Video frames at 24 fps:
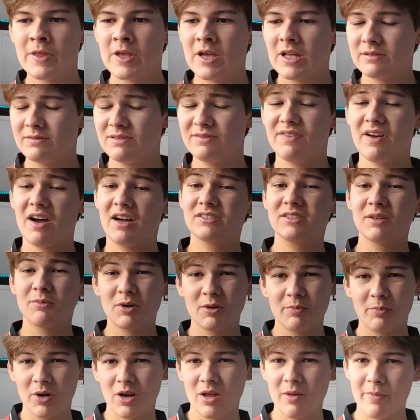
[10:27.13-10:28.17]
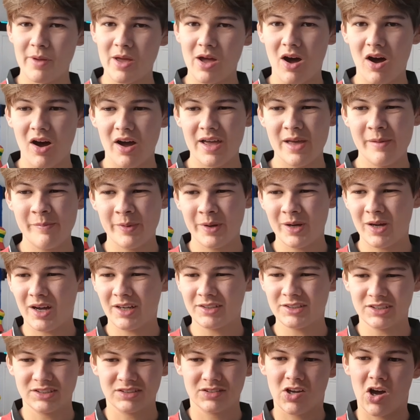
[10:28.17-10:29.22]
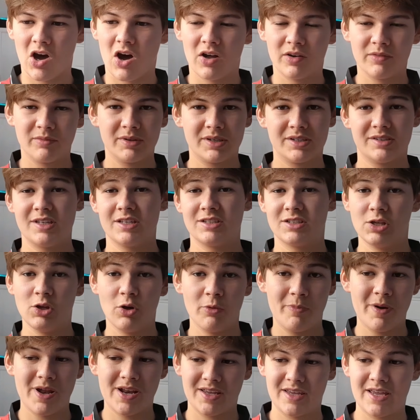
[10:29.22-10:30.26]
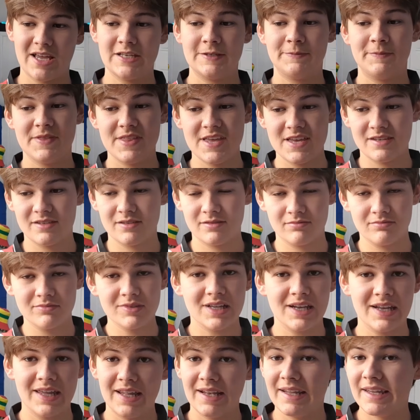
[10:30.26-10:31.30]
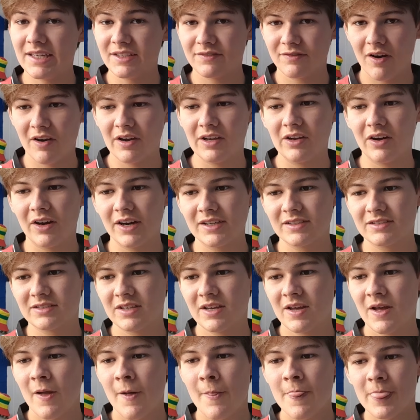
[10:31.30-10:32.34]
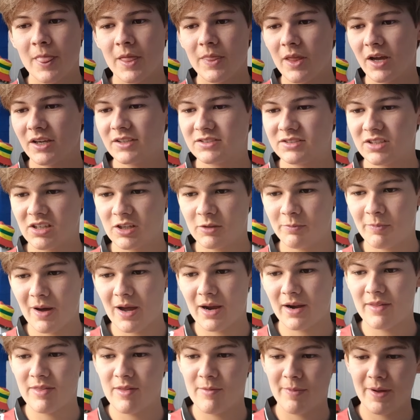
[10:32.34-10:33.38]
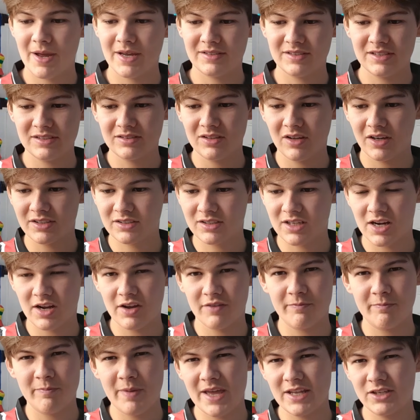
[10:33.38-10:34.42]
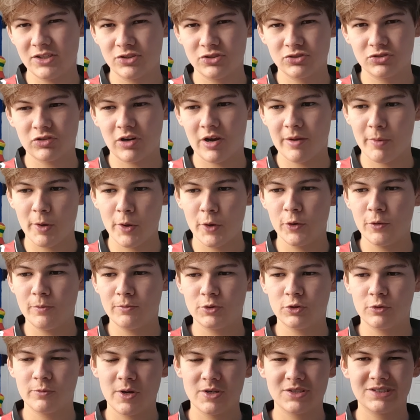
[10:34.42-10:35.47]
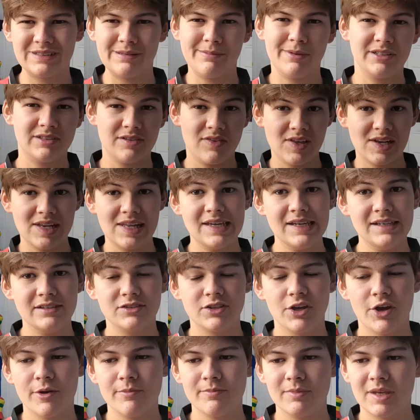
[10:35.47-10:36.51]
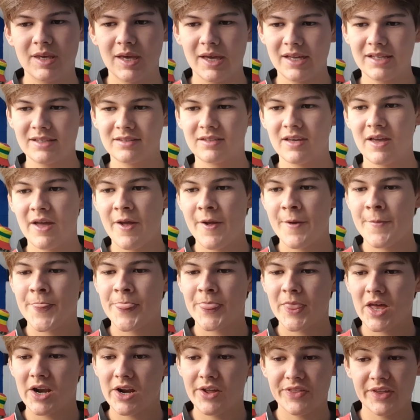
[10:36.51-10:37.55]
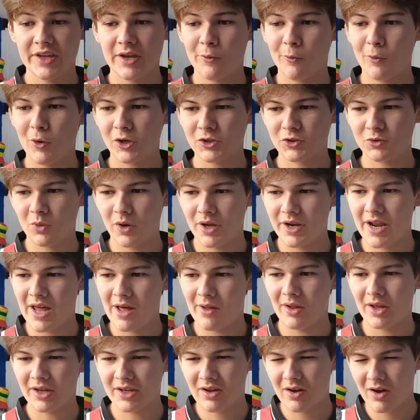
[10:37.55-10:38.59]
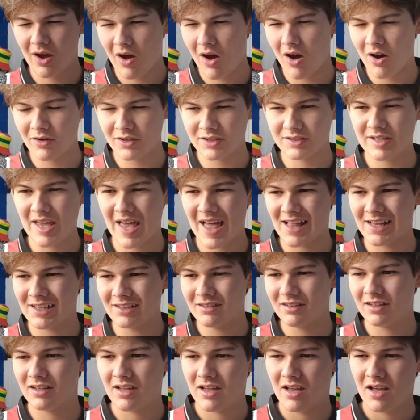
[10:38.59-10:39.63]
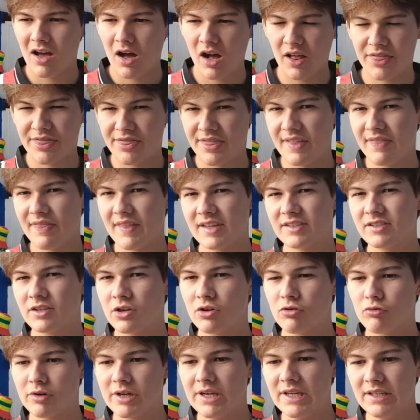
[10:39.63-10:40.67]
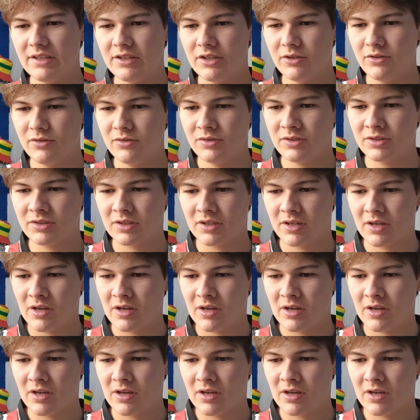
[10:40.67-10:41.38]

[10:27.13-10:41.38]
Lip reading: To be fair, I do want to put it a bit higher, but I just can't because there's a lot better kits, but this clearly is very nice. Nice fiddle pattern in the base, these nice kind of pinstripe hoops, almost similar to the Leeds home kit. I think it works quite now. I can't tell. I think that's a green used